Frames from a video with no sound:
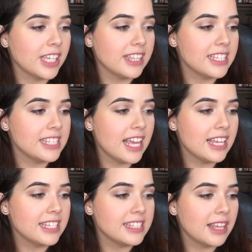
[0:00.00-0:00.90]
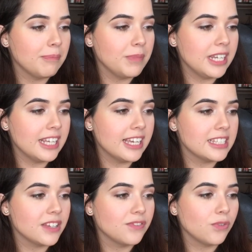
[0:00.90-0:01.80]
And this says
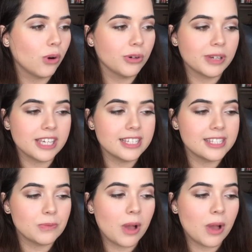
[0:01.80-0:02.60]
immediate to 4 weeks.